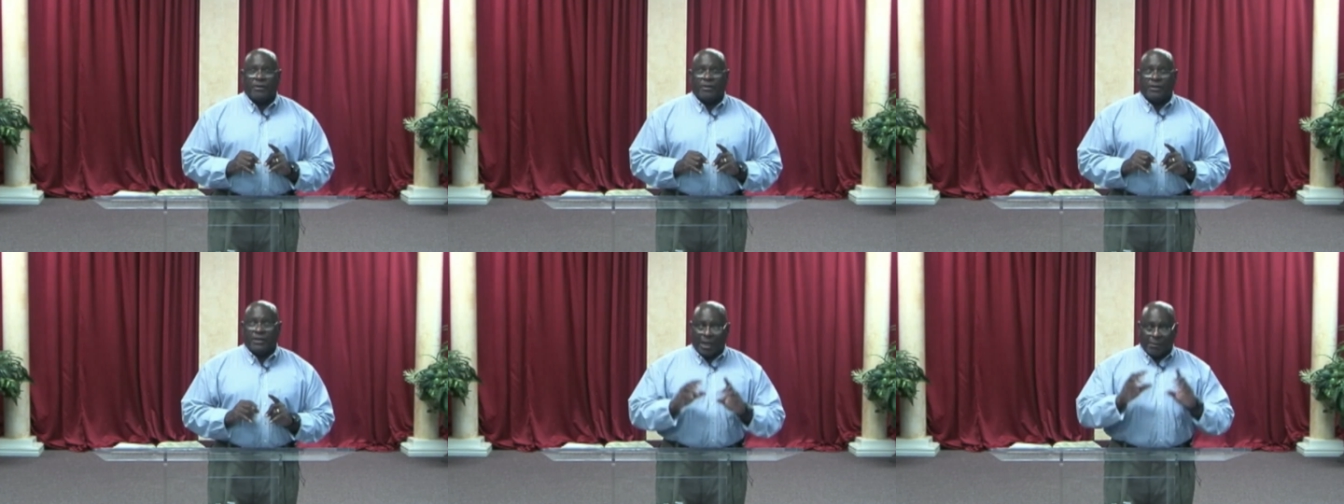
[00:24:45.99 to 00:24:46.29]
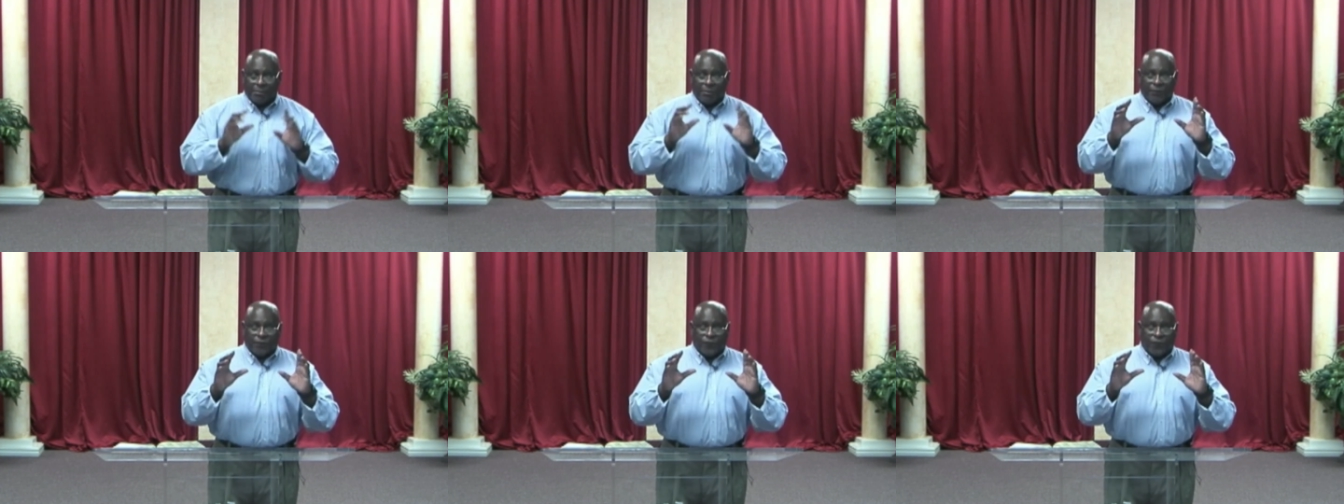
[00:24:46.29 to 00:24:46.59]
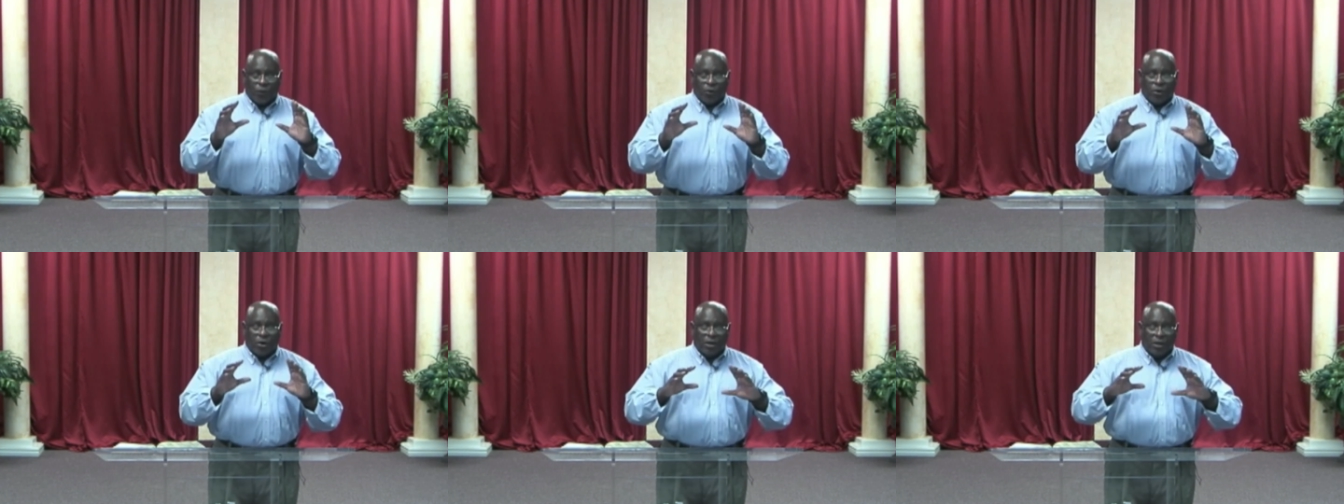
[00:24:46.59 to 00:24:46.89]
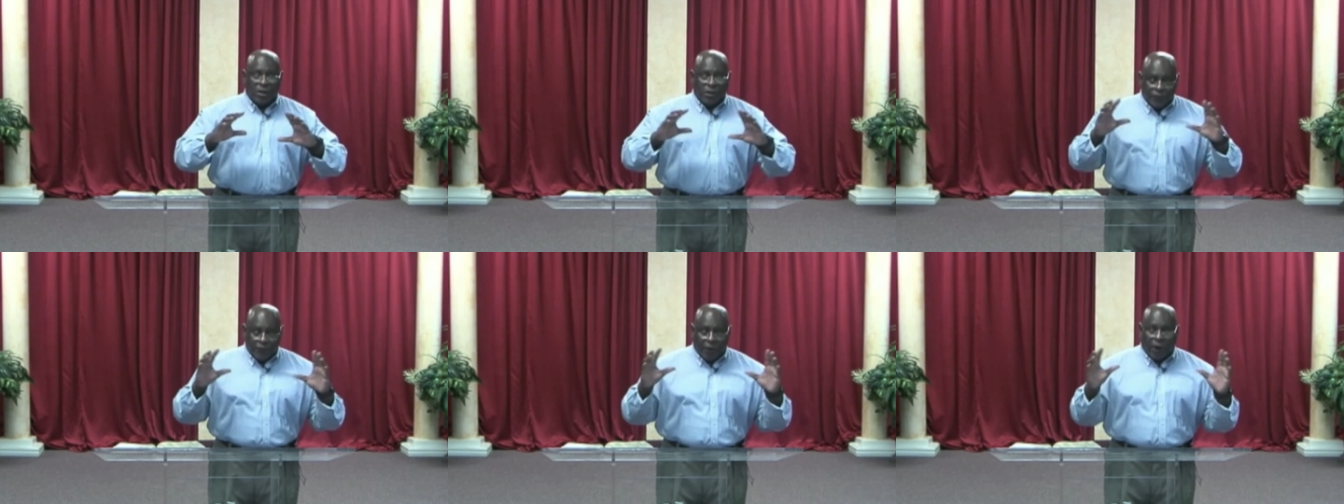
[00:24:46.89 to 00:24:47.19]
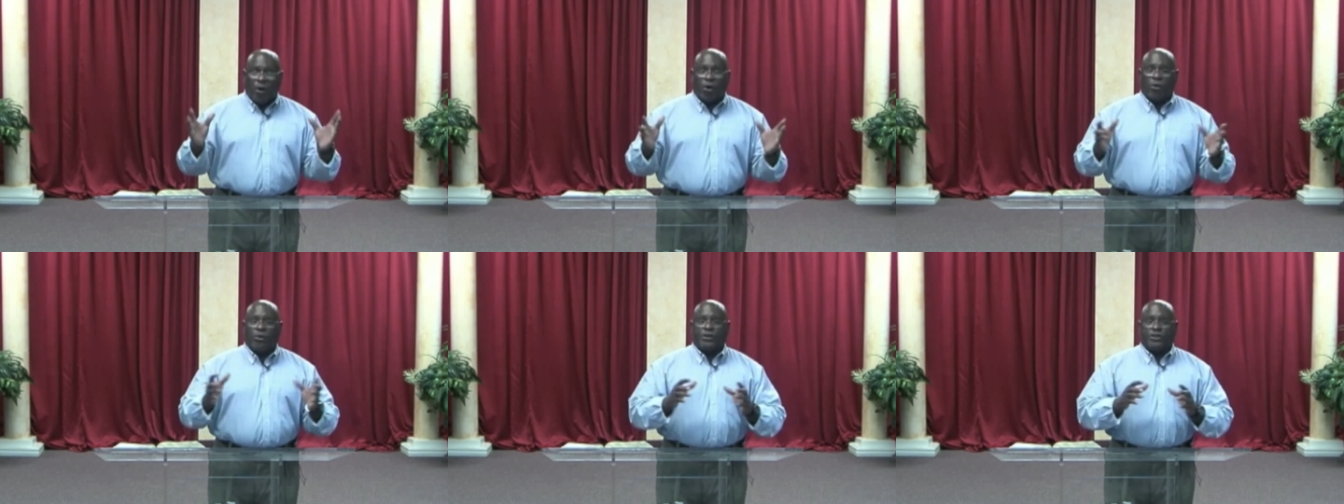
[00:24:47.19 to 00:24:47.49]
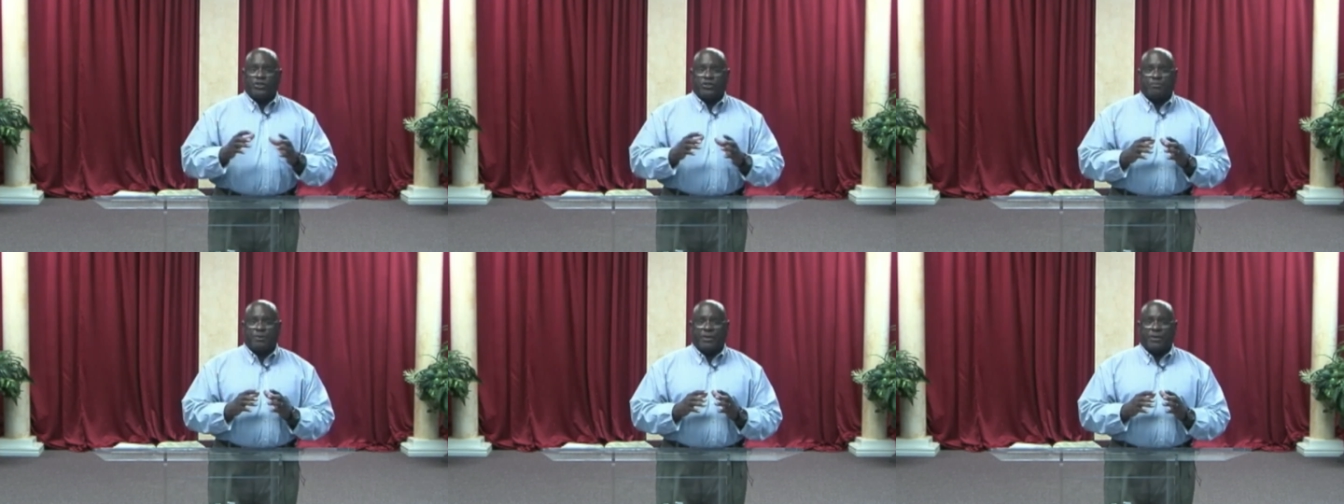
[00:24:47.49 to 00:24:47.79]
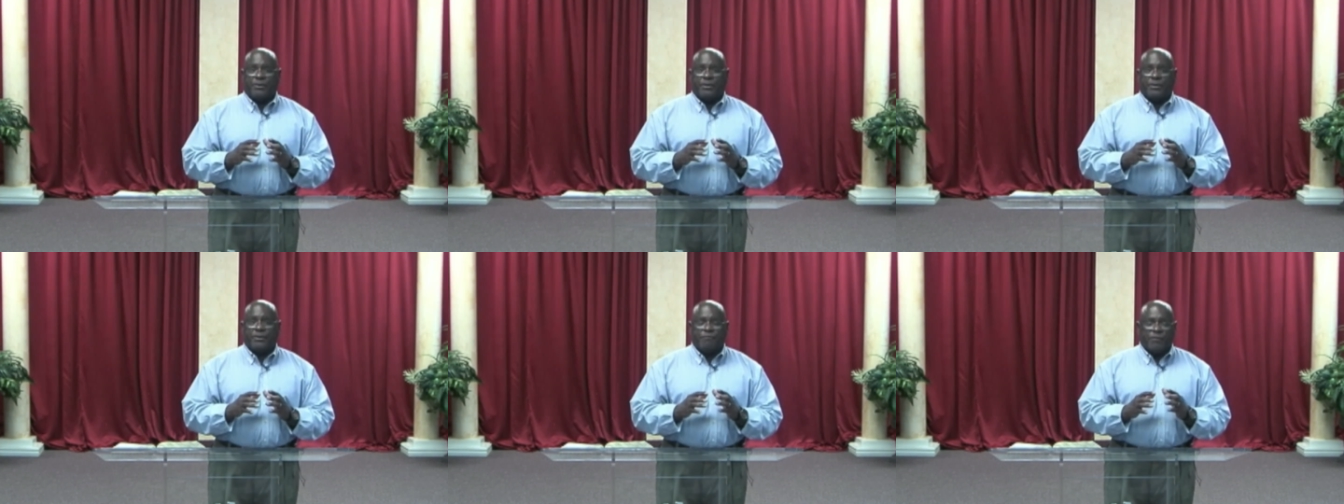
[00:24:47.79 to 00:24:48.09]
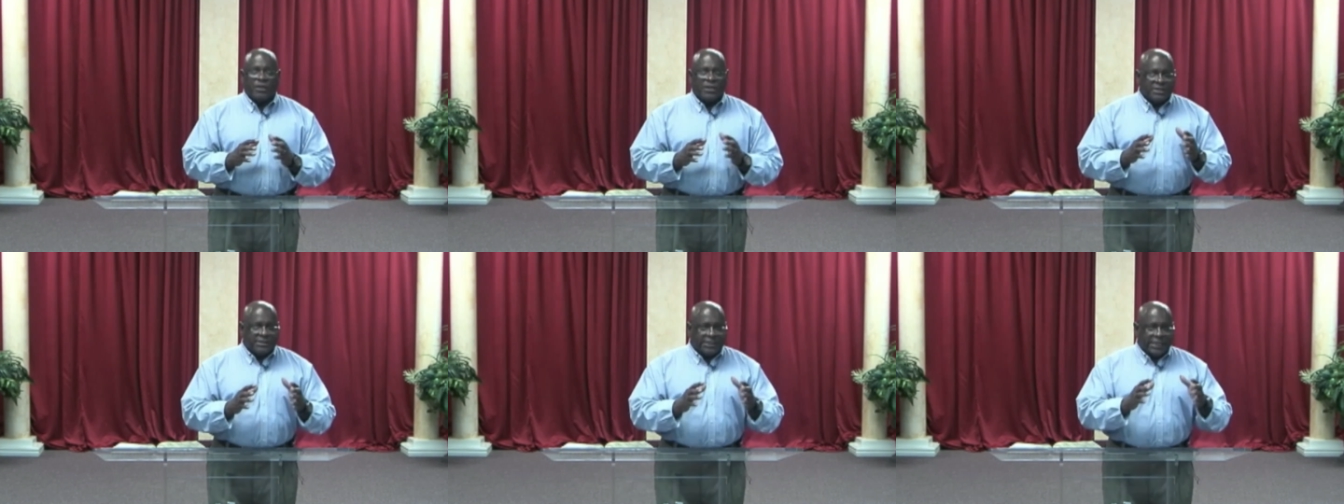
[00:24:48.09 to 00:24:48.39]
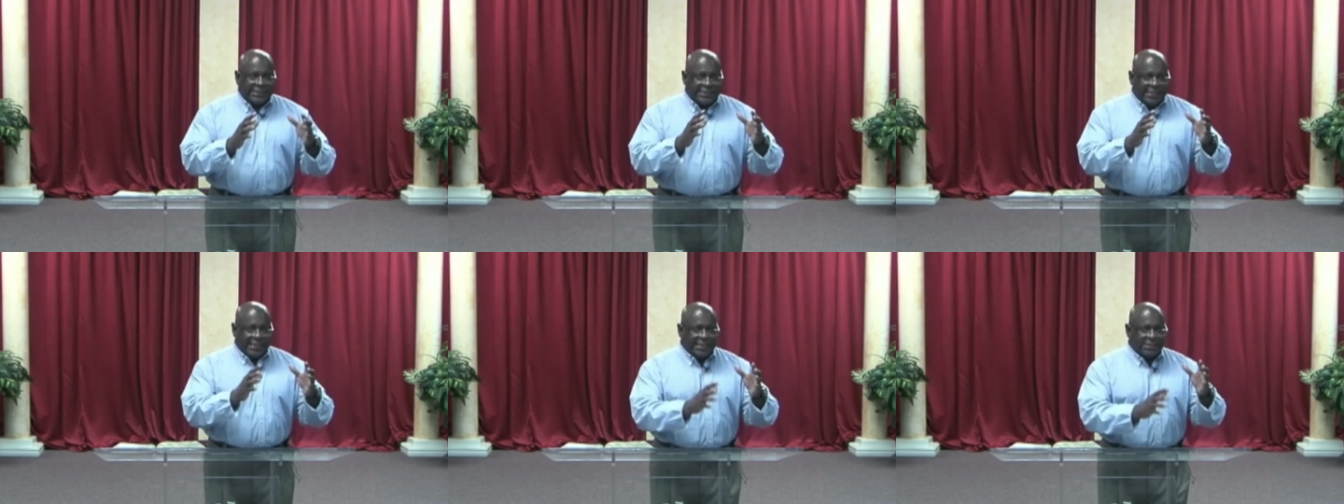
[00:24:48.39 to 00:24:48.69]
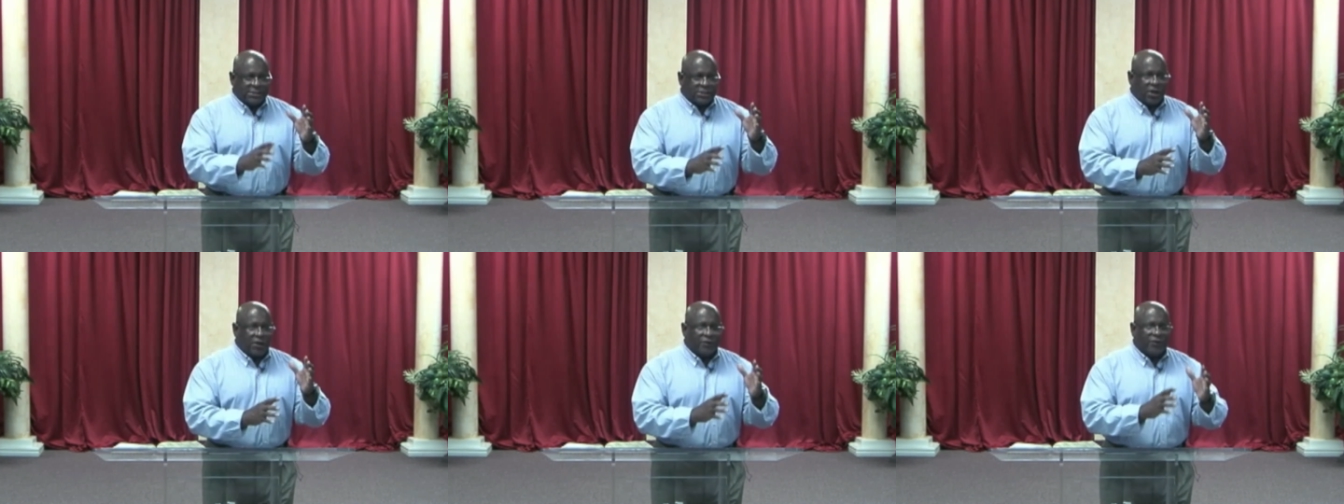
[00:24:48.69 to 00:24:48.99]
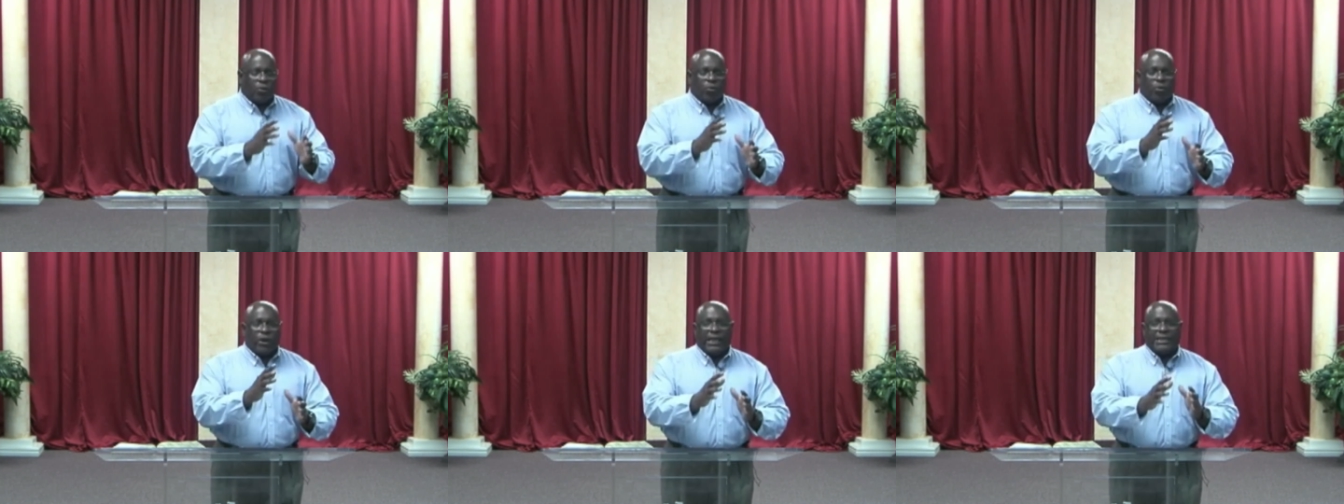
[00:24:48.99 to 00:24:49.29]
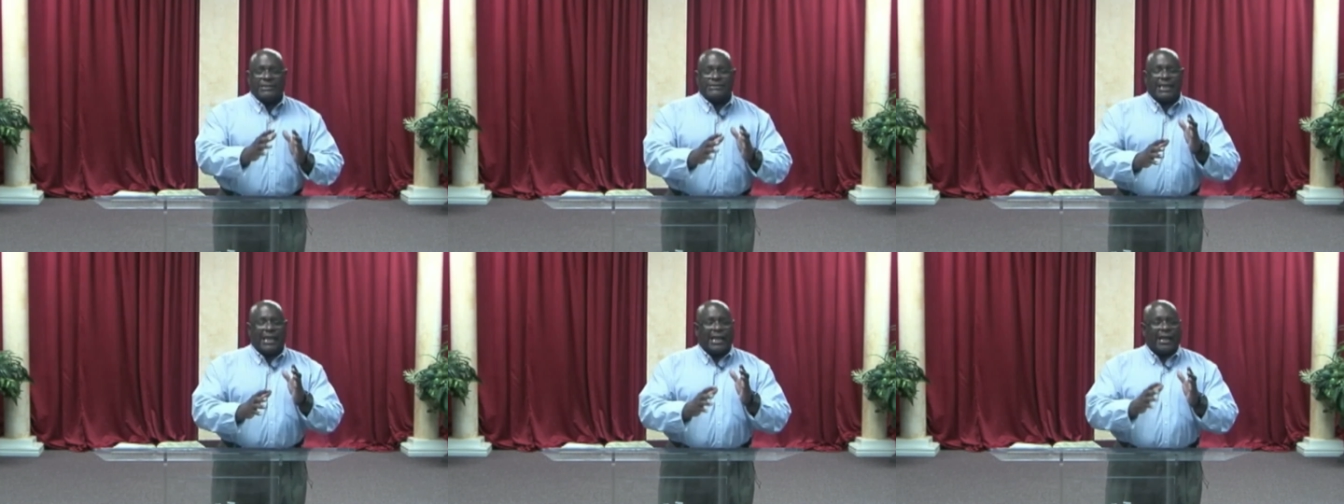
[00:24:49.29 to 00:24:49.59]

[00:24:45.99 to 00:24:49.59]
Number four, the Holy Spirit. See, these are the ways that